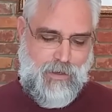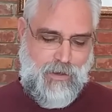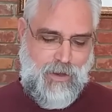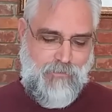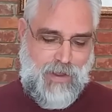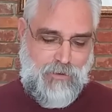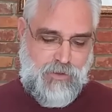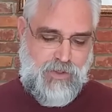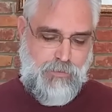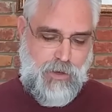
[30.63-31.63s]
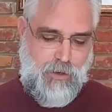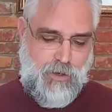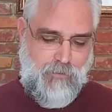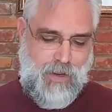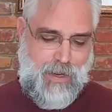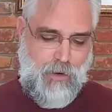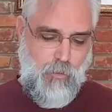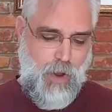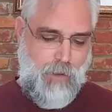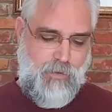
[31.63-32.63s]
A final sprinkle of hand
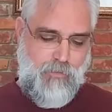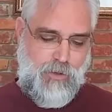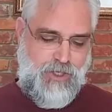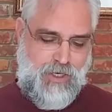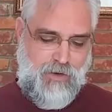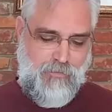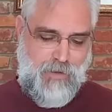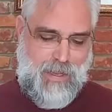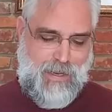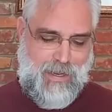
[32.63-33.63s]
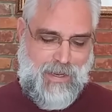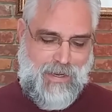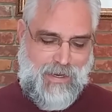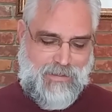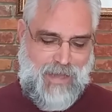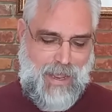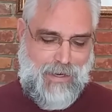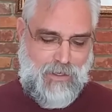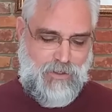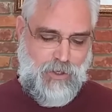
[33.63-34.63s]
rubbed Virginia flake is
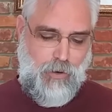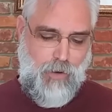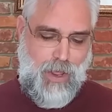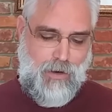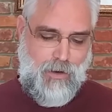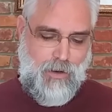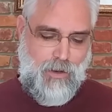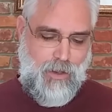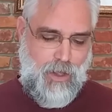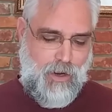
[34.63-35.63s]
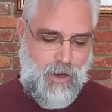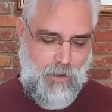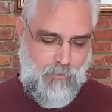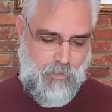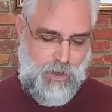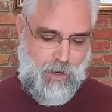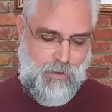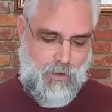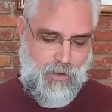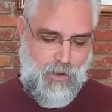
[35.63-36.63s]
added to create a comforting
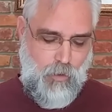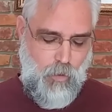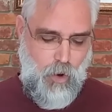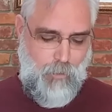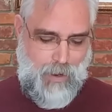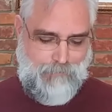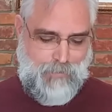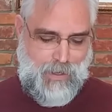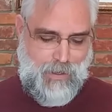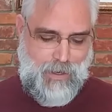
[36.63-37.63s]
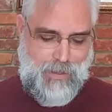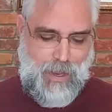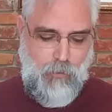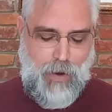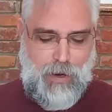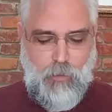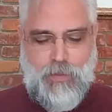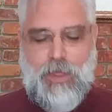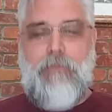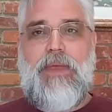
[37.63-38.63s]
aroma. And they rate it
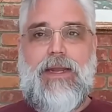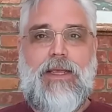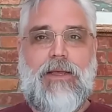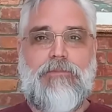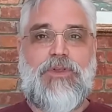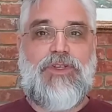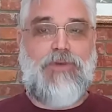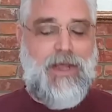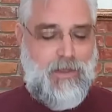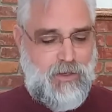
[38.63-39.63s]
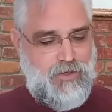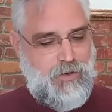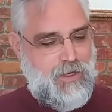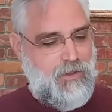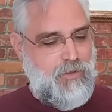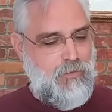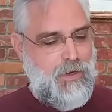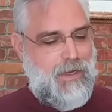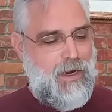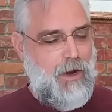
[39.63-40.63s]
with a medium strength, a strength of
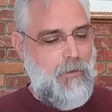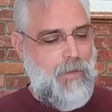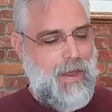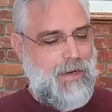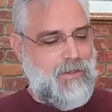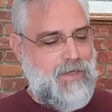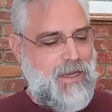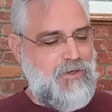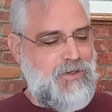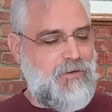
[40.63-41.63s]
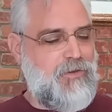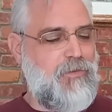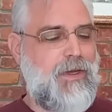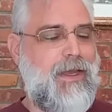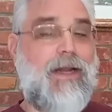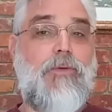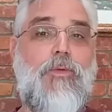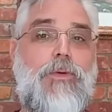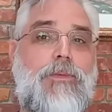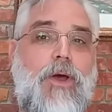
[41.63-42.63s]
three, an aromatic taste of three, and a
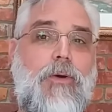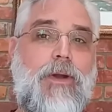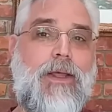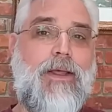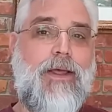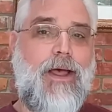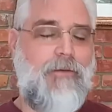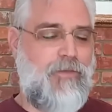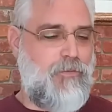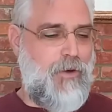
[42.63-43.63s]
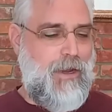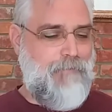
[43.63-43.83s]
room note of three.